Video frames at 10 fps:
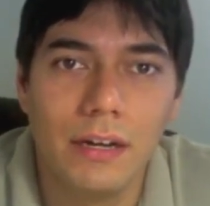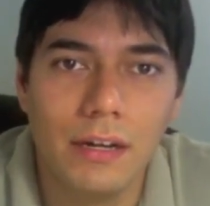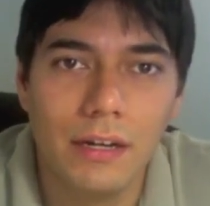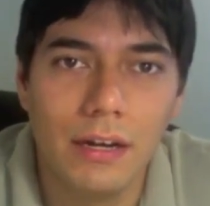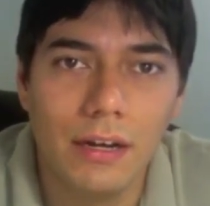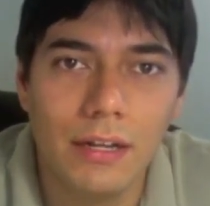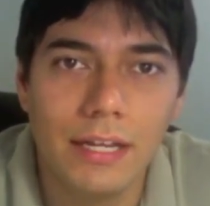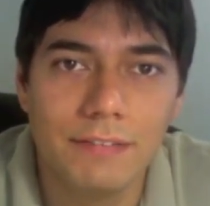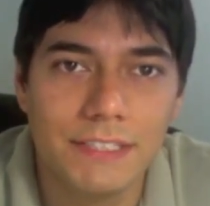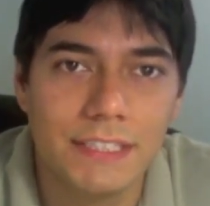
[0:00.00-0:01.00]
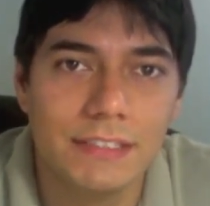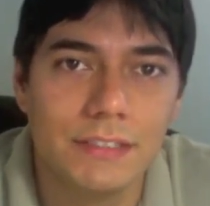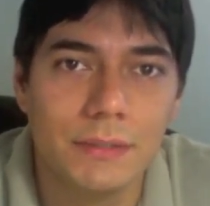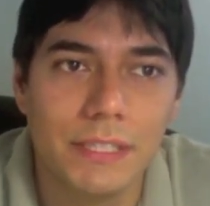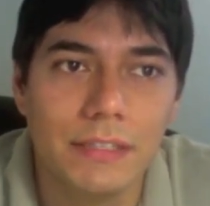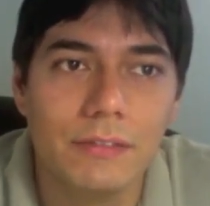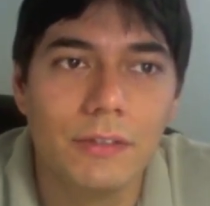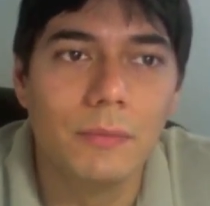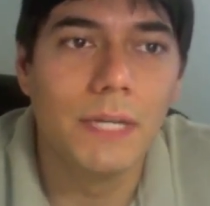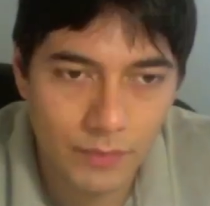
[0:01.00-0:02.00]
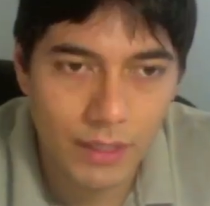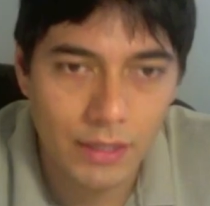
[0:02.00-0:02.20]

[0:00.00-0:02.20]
all have a say-so in the robot.